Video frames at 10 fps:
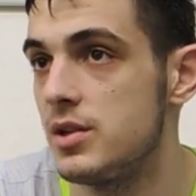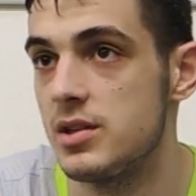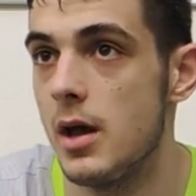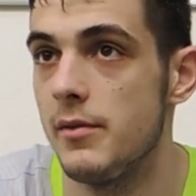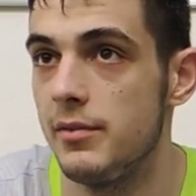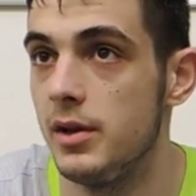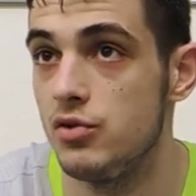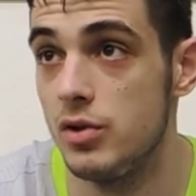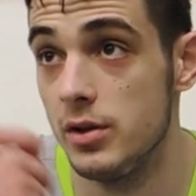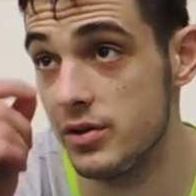stuff,
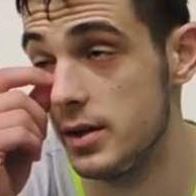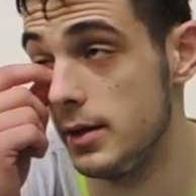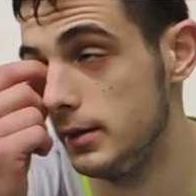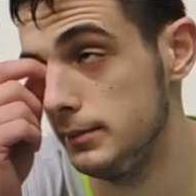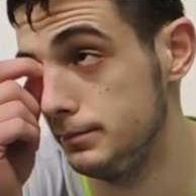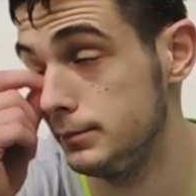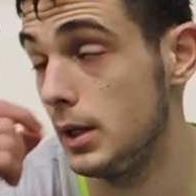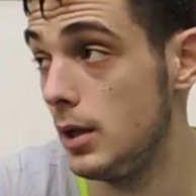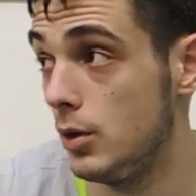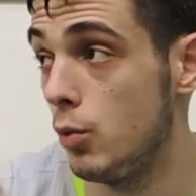drills, and
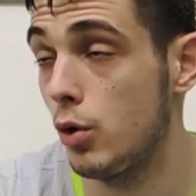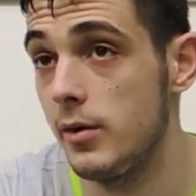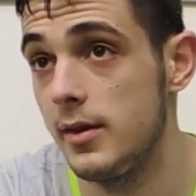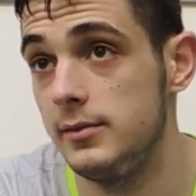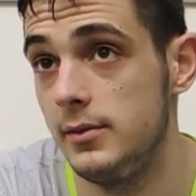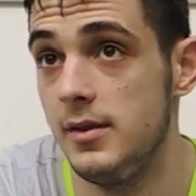working